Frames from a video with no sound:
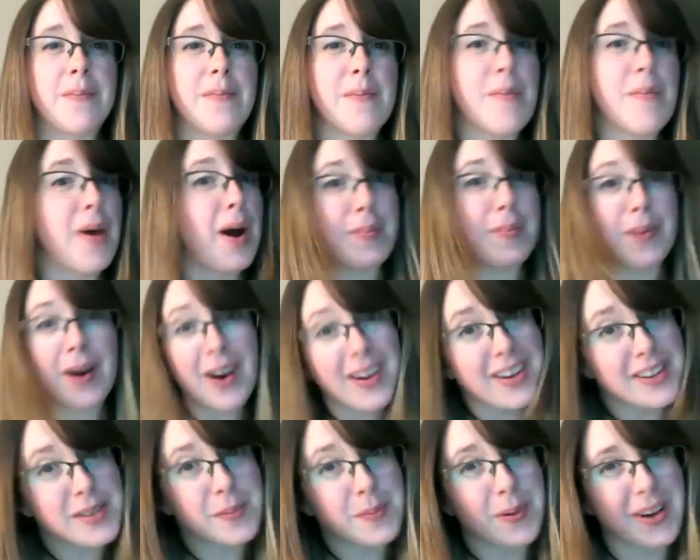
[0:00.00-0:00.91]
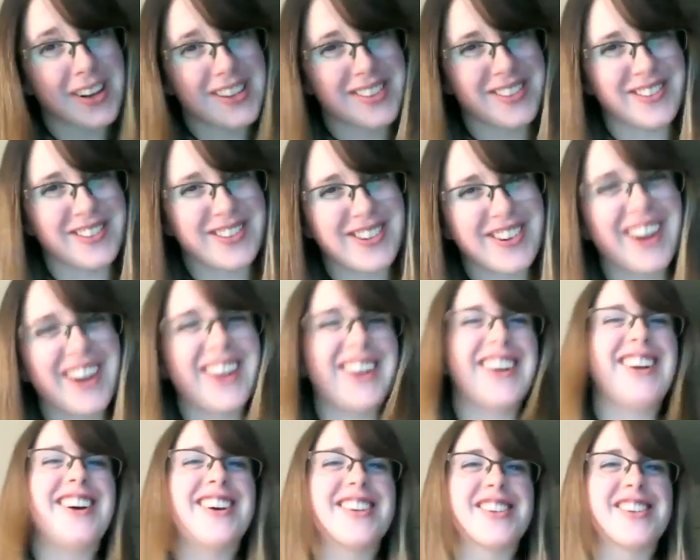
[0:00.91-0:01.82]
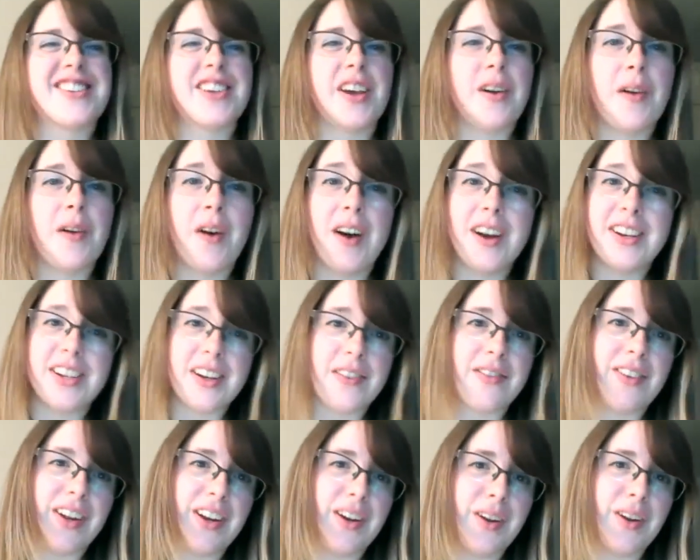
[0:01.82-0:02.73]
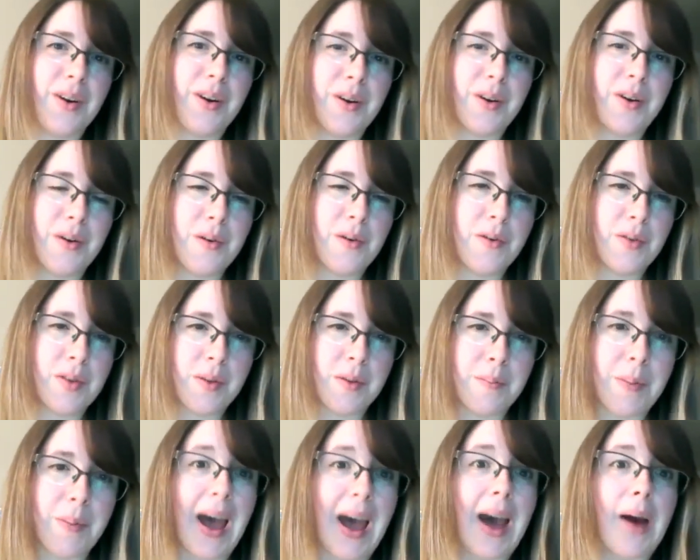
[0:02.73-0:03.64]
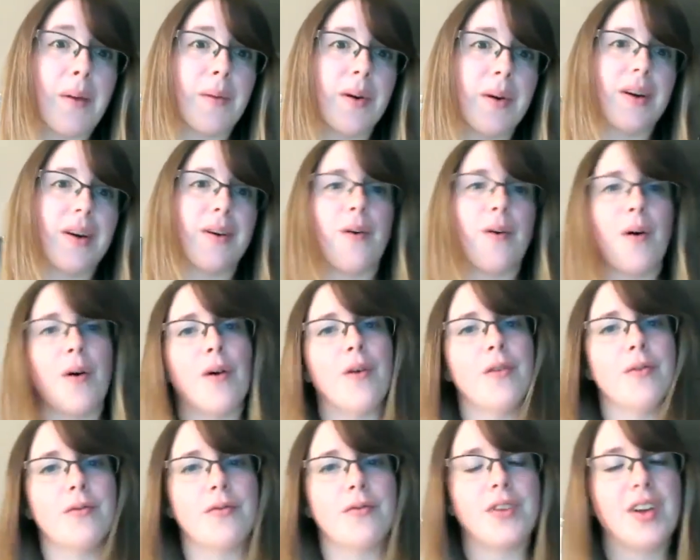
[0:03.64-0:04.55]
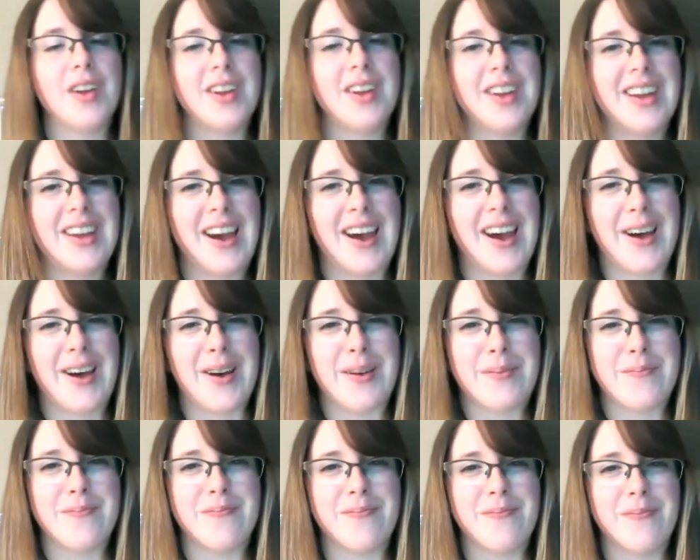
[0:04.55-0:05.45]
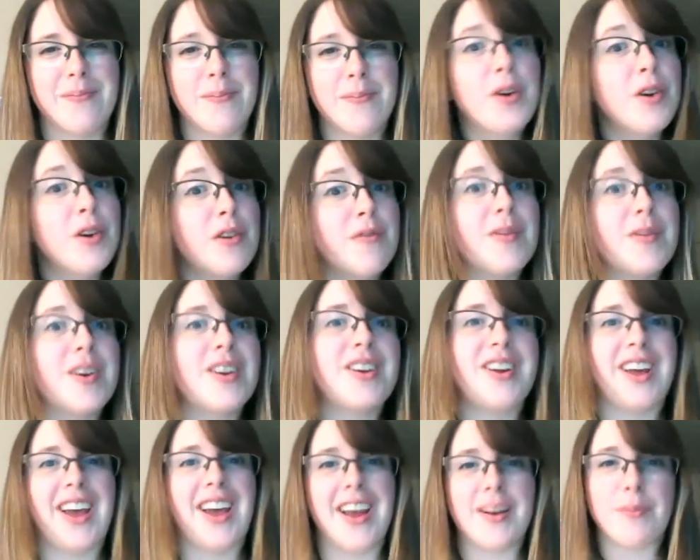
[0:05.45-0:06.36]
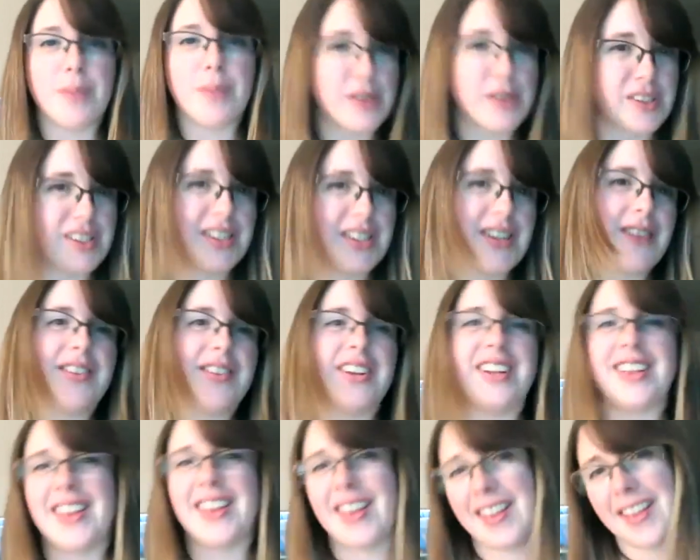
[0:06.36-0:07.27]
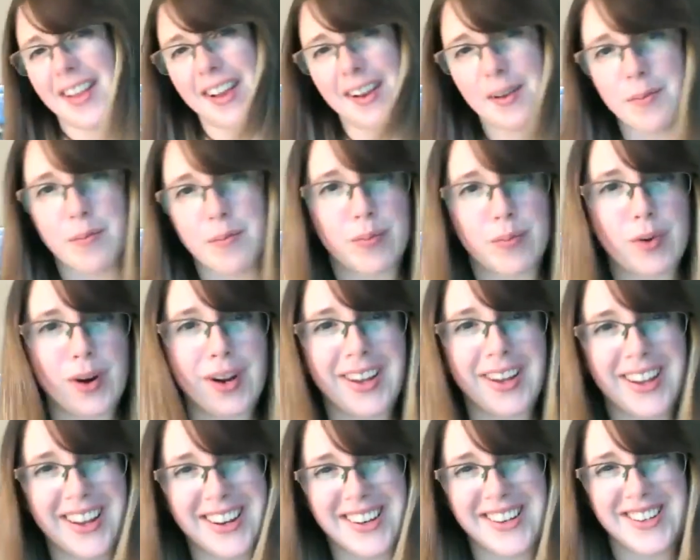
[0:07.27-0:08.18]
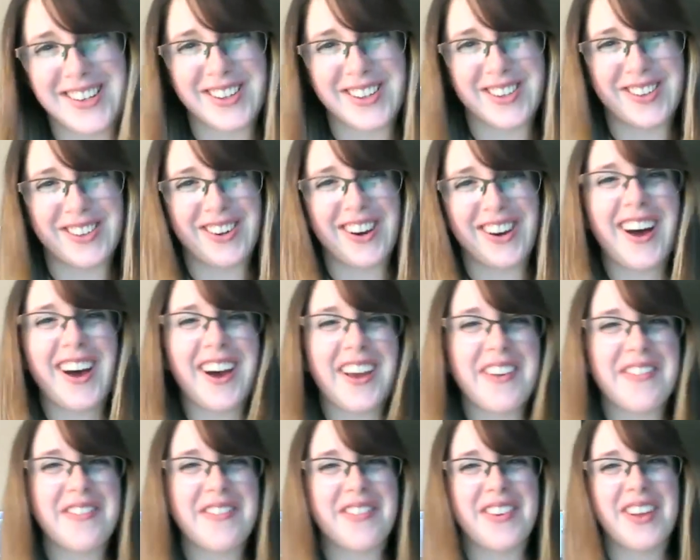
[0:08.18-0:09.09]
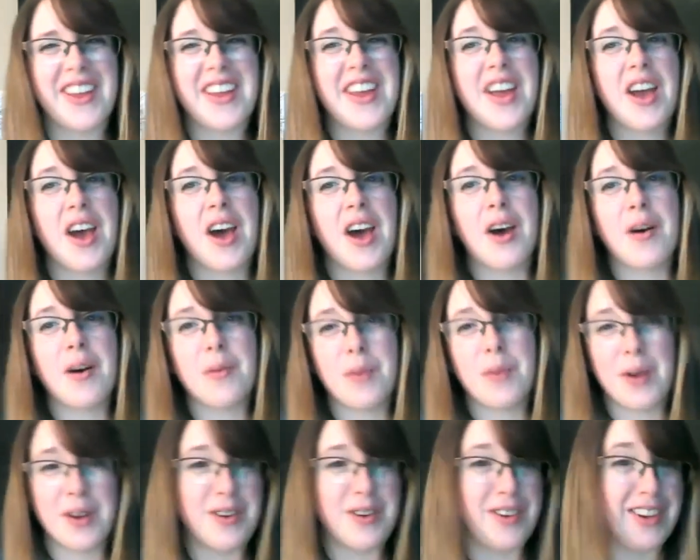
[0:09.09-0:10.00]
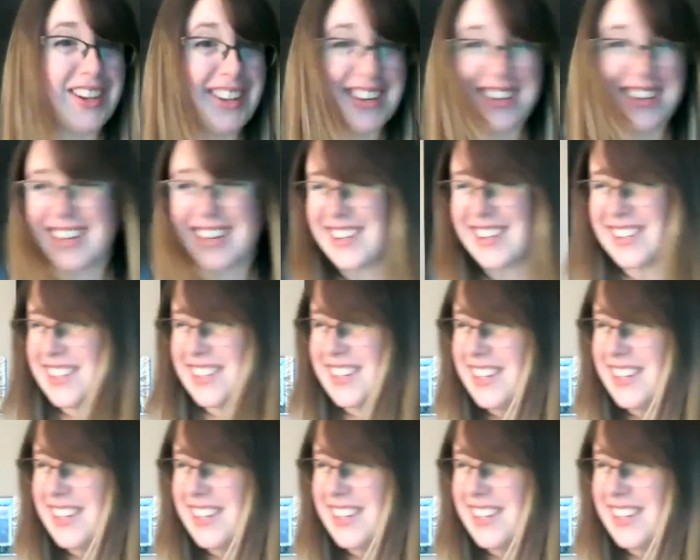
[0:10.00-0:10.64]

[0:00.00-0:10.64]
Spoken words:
My partner's a personal trainer, so I definitely know the power of movement and positivity that can bring it into your life when you need it.